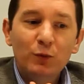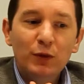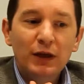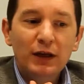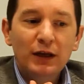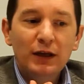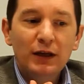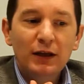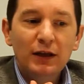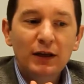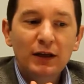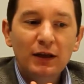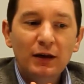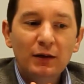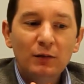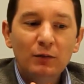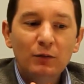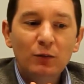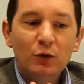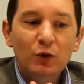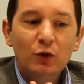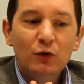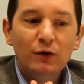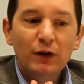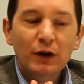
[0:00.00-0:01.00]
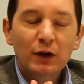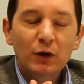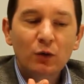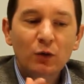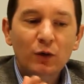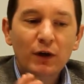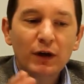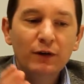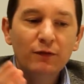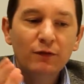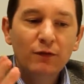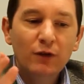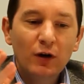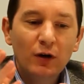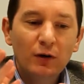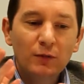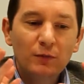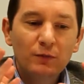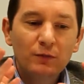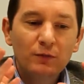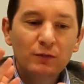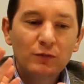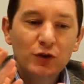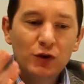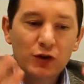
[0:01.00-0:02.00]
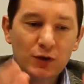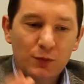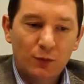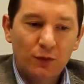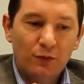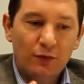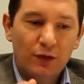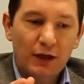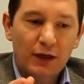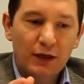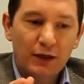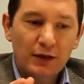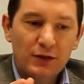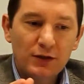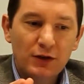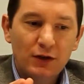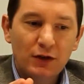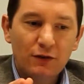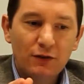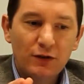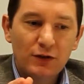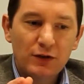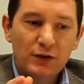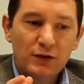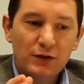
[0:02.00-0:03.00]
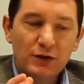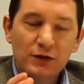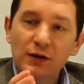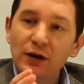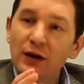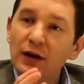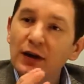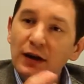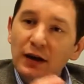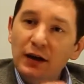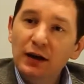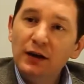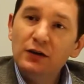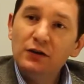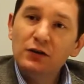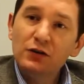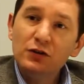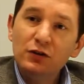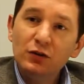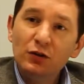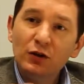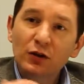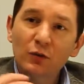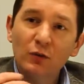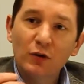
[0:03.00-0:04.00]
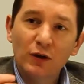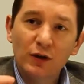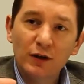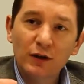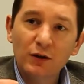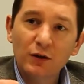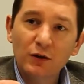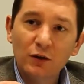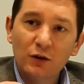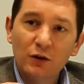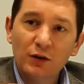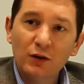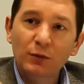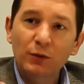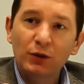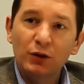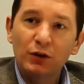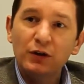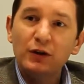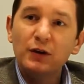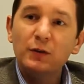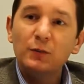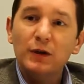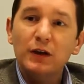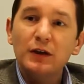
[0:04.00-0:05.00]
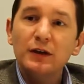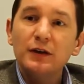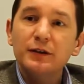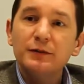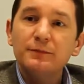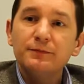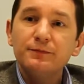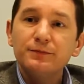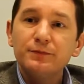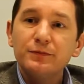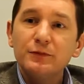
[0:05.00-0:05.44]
be moving away from just providing services into doing what I call community building.